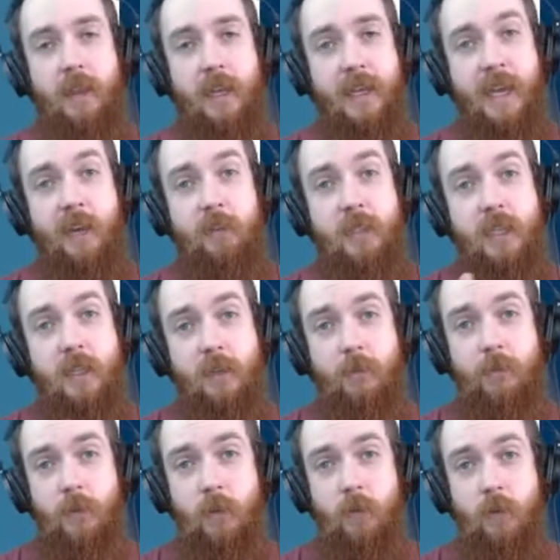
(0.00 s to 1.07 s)
like housing
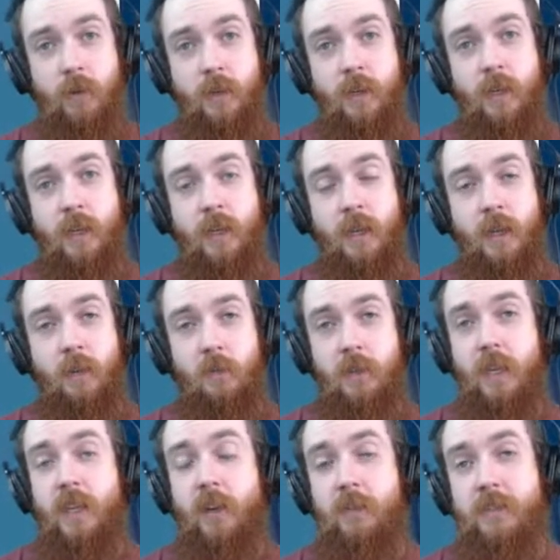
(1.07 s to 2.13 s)
and fuel,
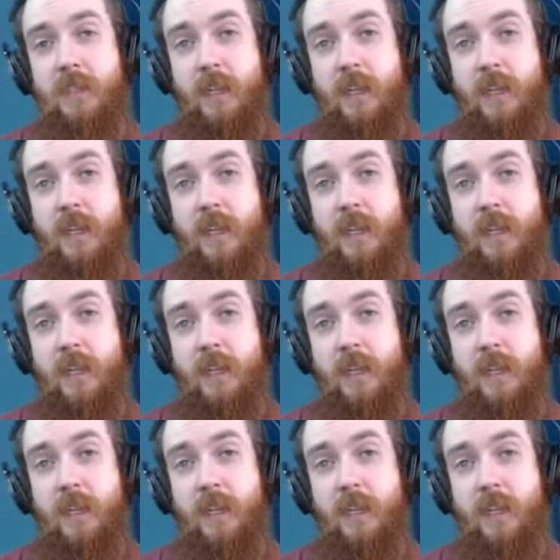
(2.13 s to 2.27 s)
then all